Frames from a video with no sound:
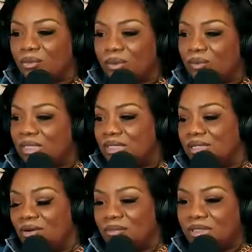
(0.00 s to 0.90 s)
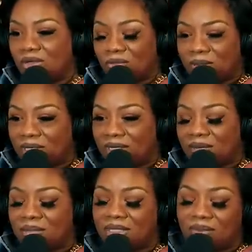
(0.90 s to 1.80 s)
three weeks, he's gonna be so big.
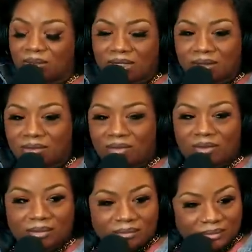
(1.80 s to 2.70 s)
But anyway, keep going.